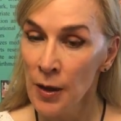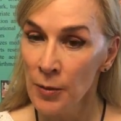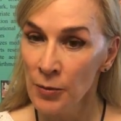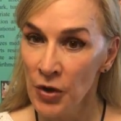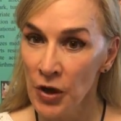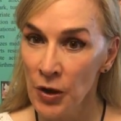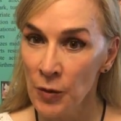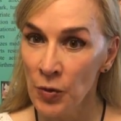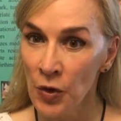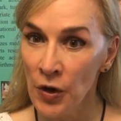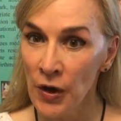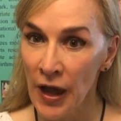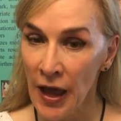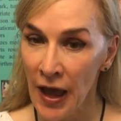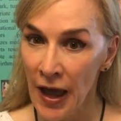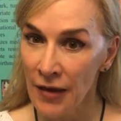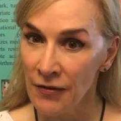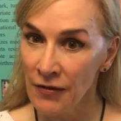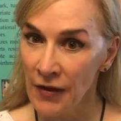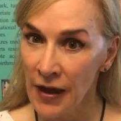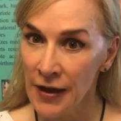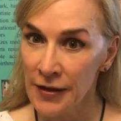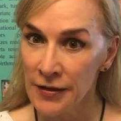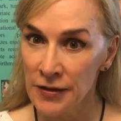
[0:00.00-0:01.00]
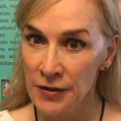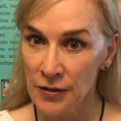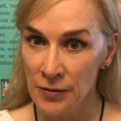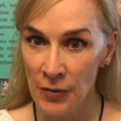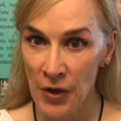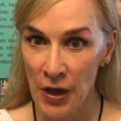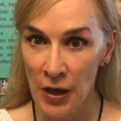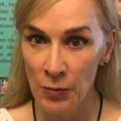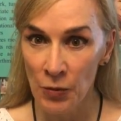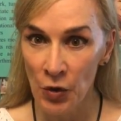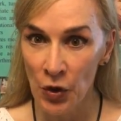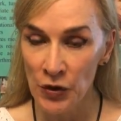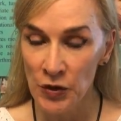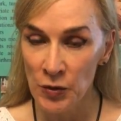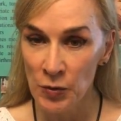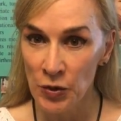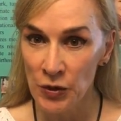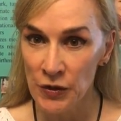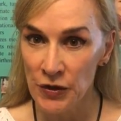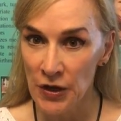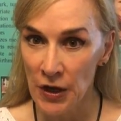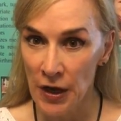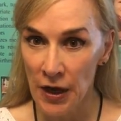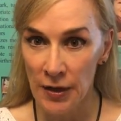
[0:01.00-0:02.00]
people have asked me
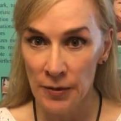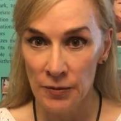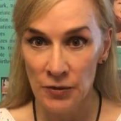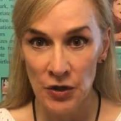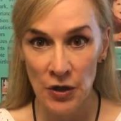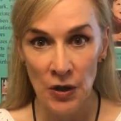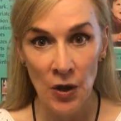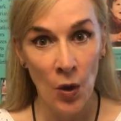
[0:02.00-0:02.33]
multiple times,